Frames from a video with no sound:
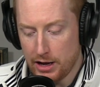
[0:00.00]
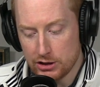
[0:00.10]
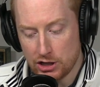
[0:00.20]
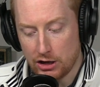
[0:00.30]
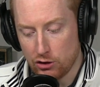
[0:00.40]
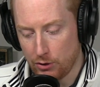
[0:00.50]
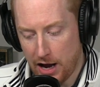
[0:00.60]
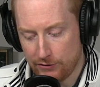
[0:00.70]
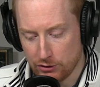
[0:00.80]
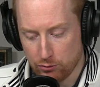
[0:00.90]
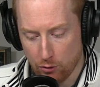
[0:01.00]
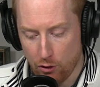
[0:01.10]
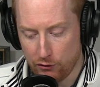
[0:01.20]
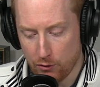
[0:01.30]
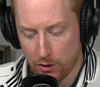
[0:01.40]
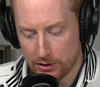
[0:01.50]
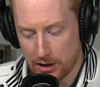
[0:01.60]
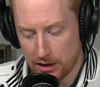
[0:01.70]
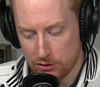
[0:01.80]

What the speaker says: I guess, yeah, you don't have to roll for it then,